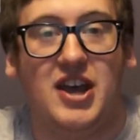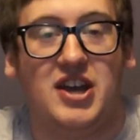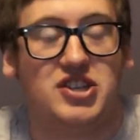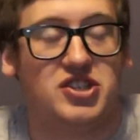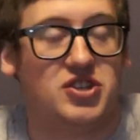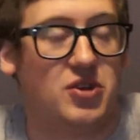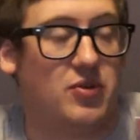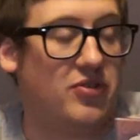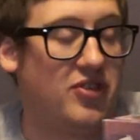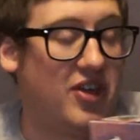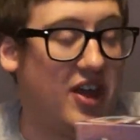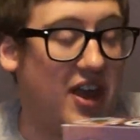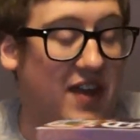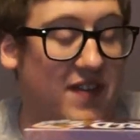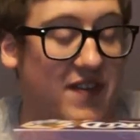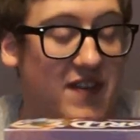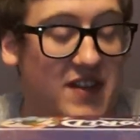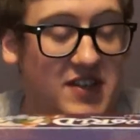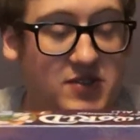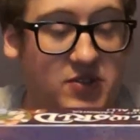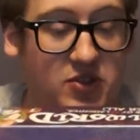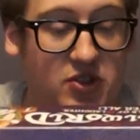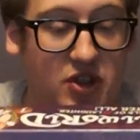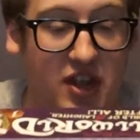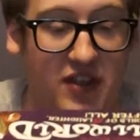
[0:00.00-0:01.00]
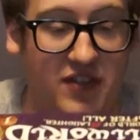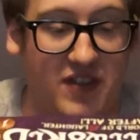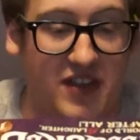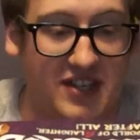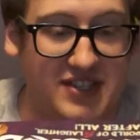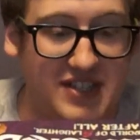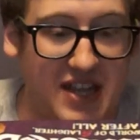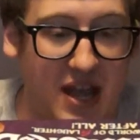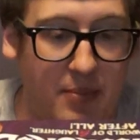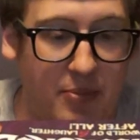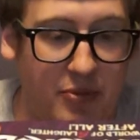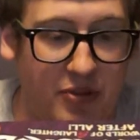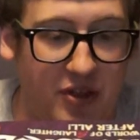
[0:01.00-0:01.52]
So in this, in the
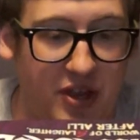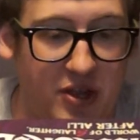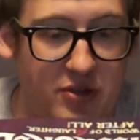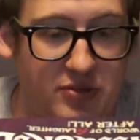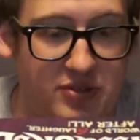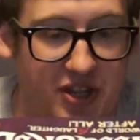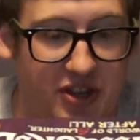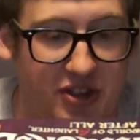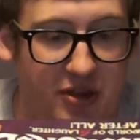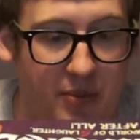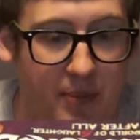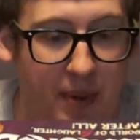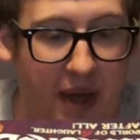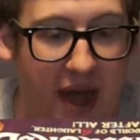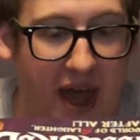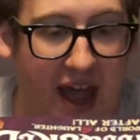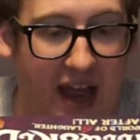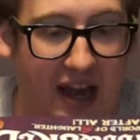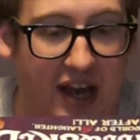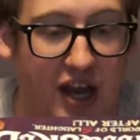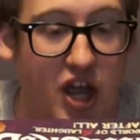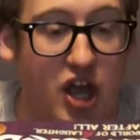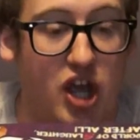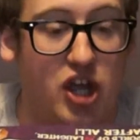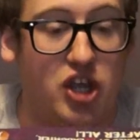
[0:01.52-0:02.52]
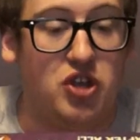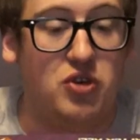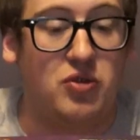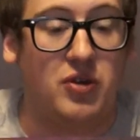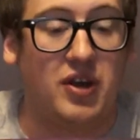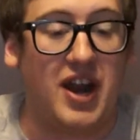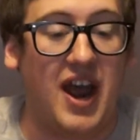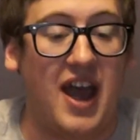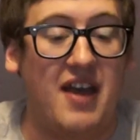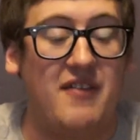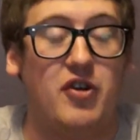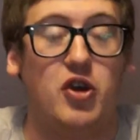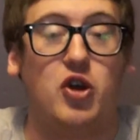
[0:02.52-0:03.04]
example they use on the back, you
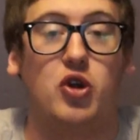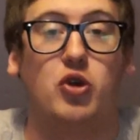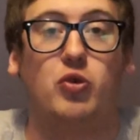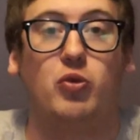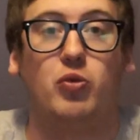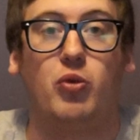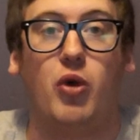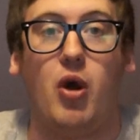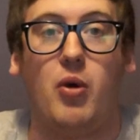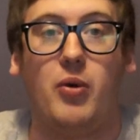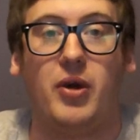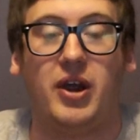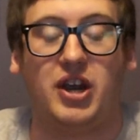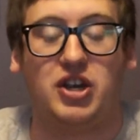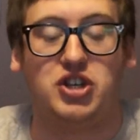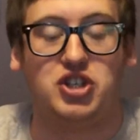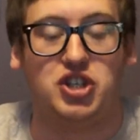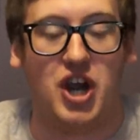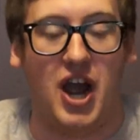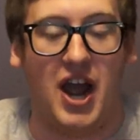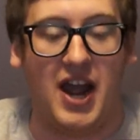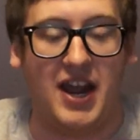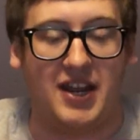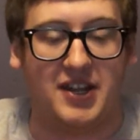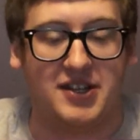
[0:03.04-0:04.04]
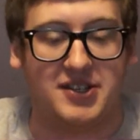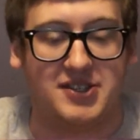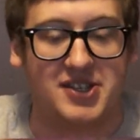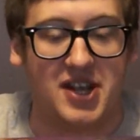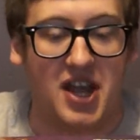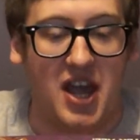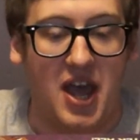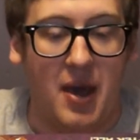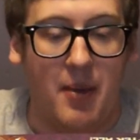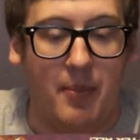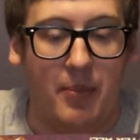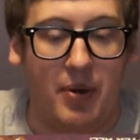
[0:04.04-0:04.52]
could have heroic giants,